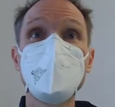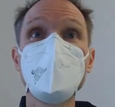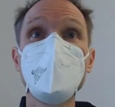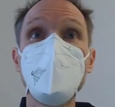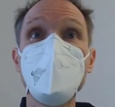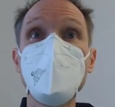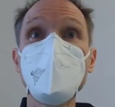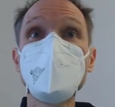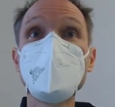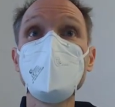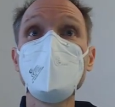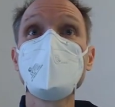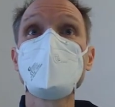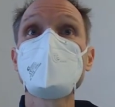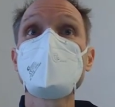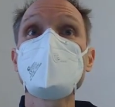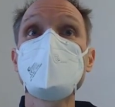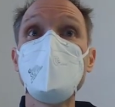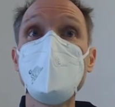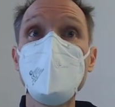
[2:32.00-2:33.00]
You have to
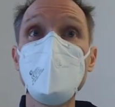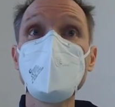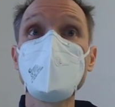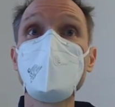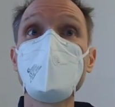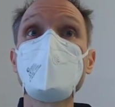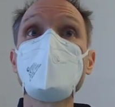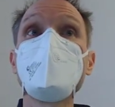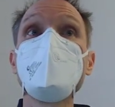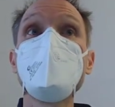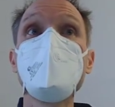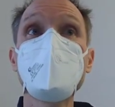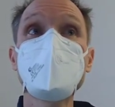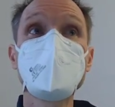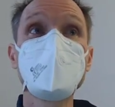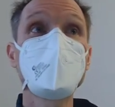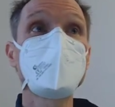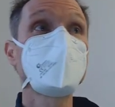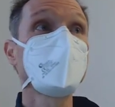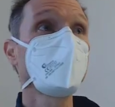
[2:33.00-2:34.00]
understand what
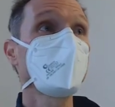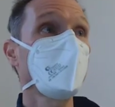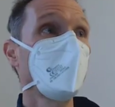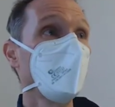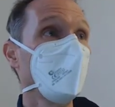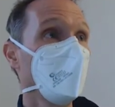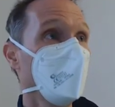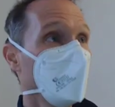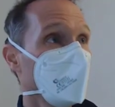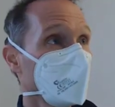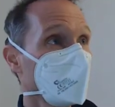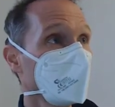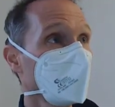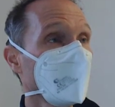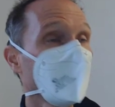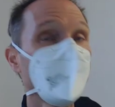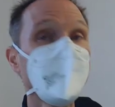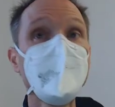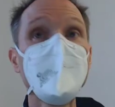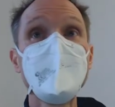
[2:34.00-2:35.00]
reactive programming is.
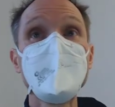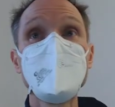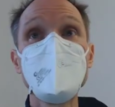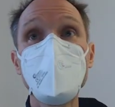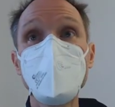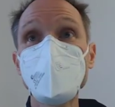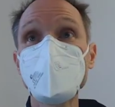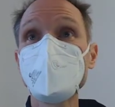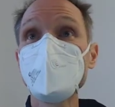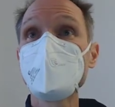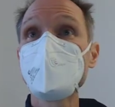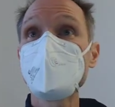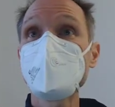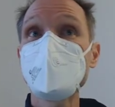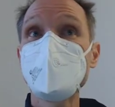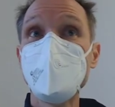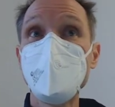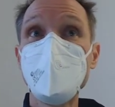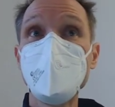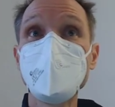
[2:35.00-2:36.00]
You have to
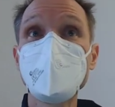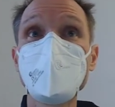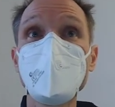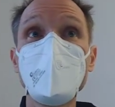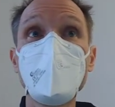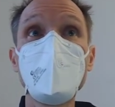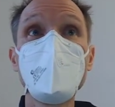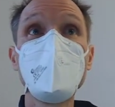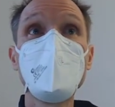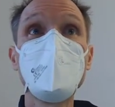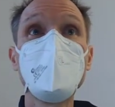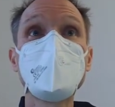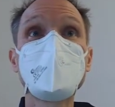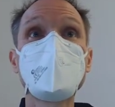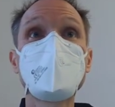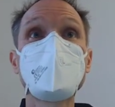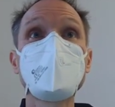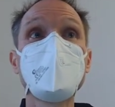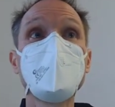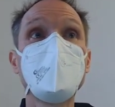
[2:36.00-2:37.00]
understand
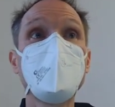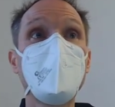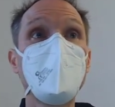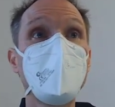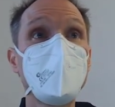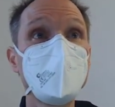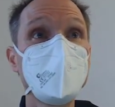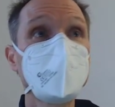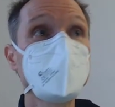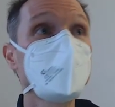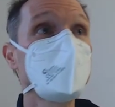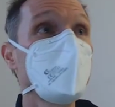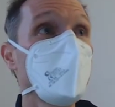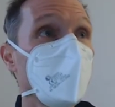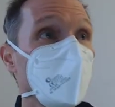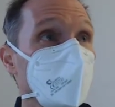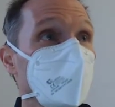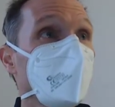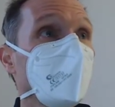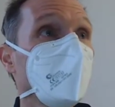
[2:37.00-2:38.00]
what
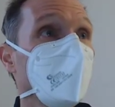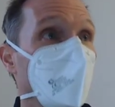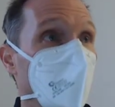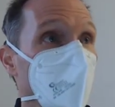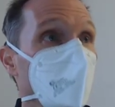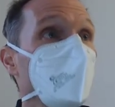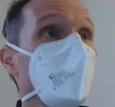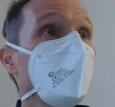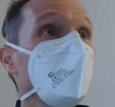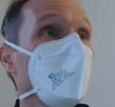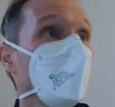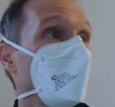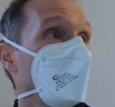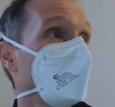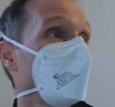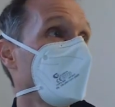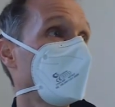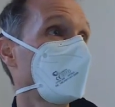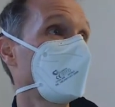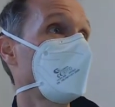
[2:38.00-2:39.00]
RxJS, the library
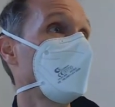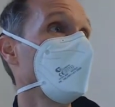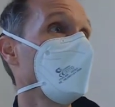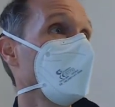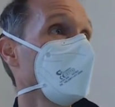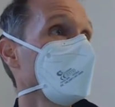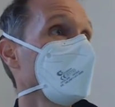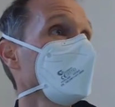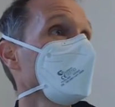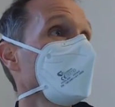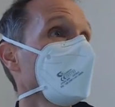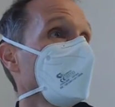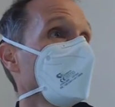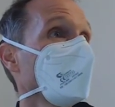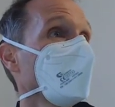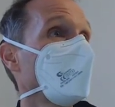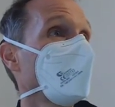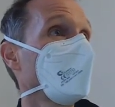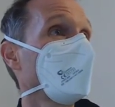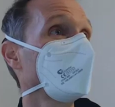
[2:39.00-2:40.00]
RxJS, is all
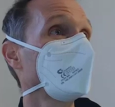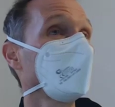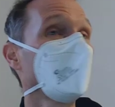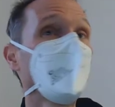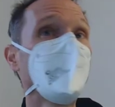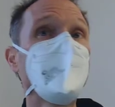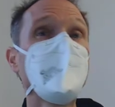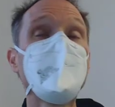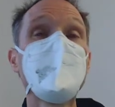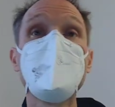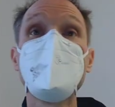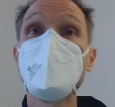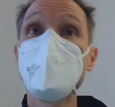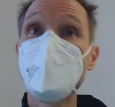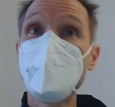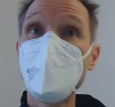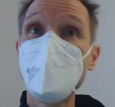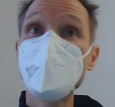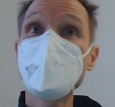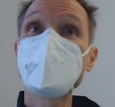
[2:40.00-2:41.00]
about, and
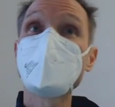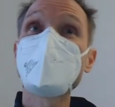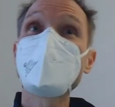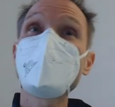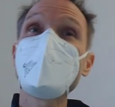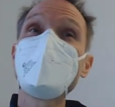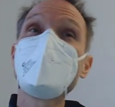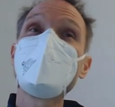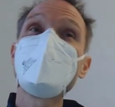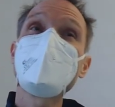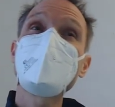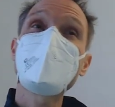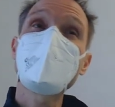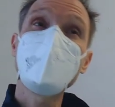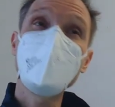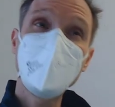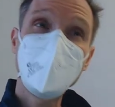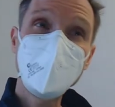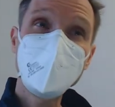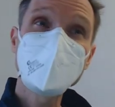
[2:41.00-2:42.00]
that
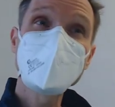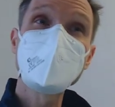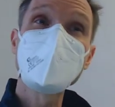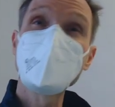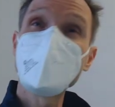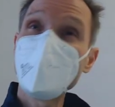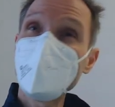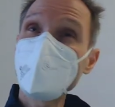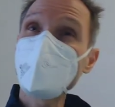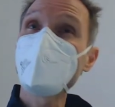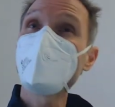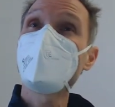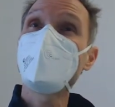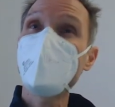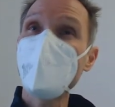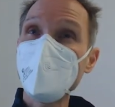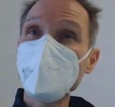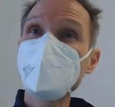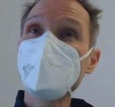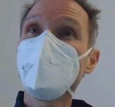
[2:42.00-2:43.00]
requires a lot of
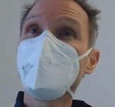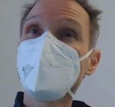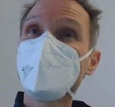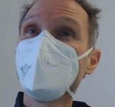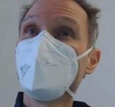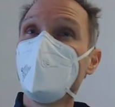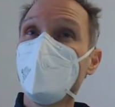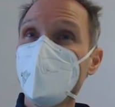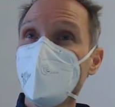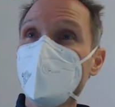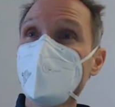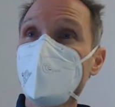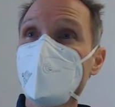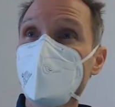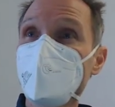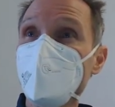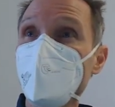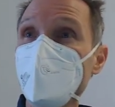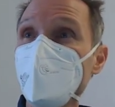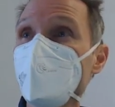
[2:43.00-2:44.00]
basic knowledge
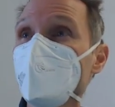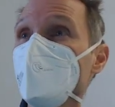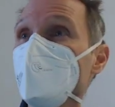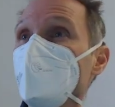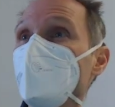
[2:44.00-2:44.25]
that we